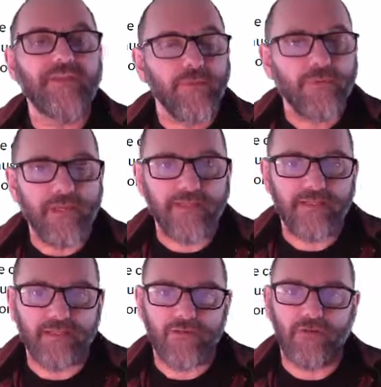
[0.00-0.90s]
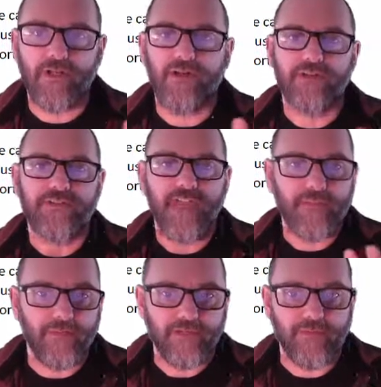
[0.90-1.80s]
customer base into what it calls
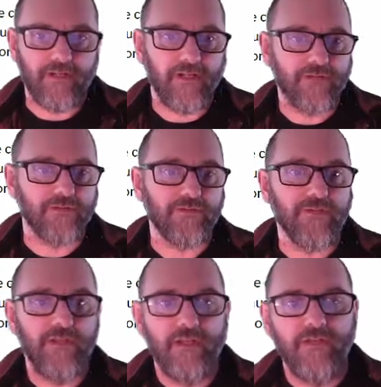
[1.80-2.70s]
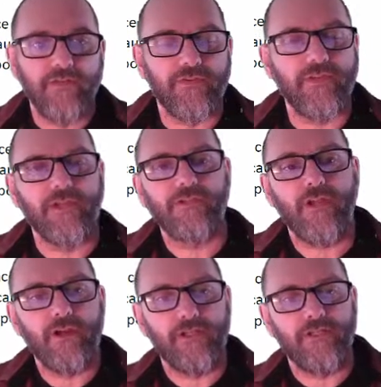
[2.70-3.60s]
segments, but clusters, so that it can
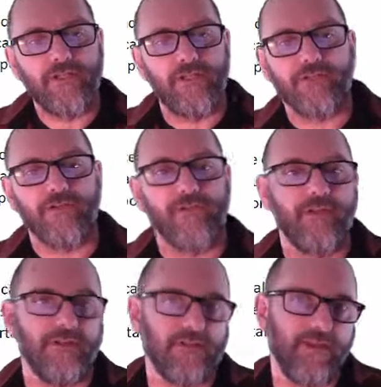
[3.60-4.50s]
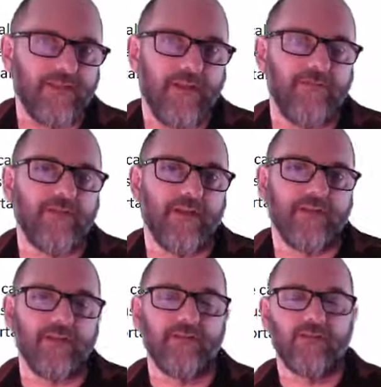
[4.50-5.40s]
target each cluster with customized
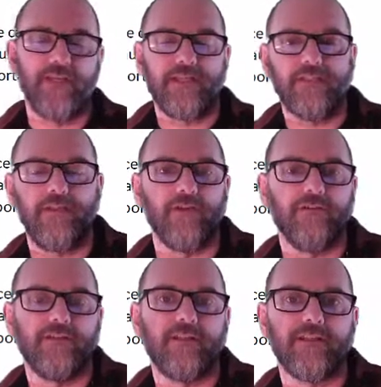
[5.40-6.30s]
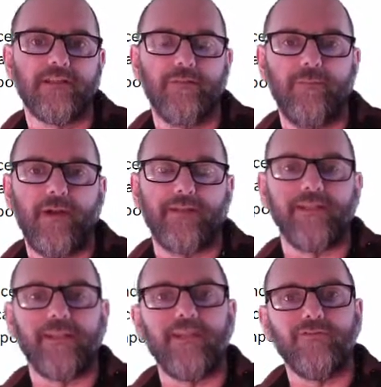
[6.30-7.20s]
advertising. So that's, a
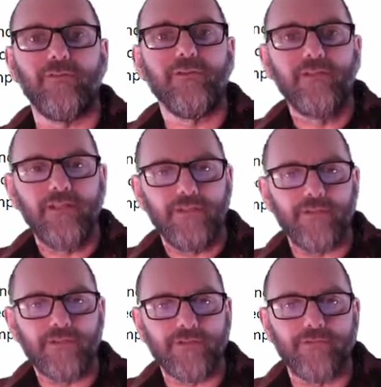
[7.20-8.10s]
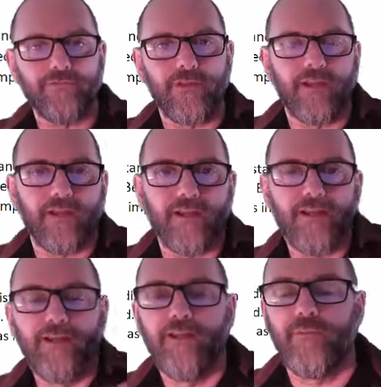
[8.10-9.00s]
mildly evil use
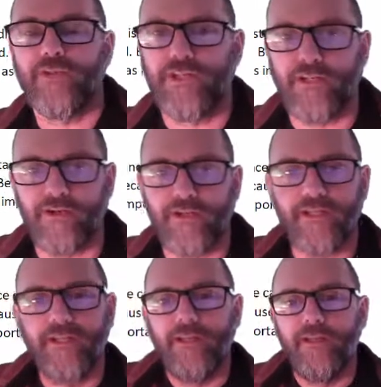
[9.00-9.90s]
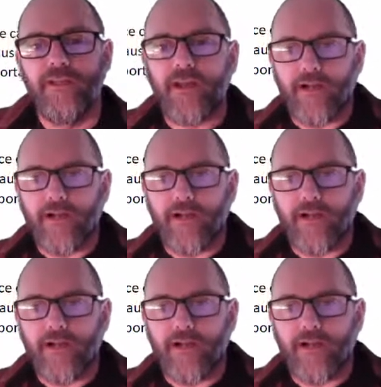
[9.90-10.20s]
of machine learning,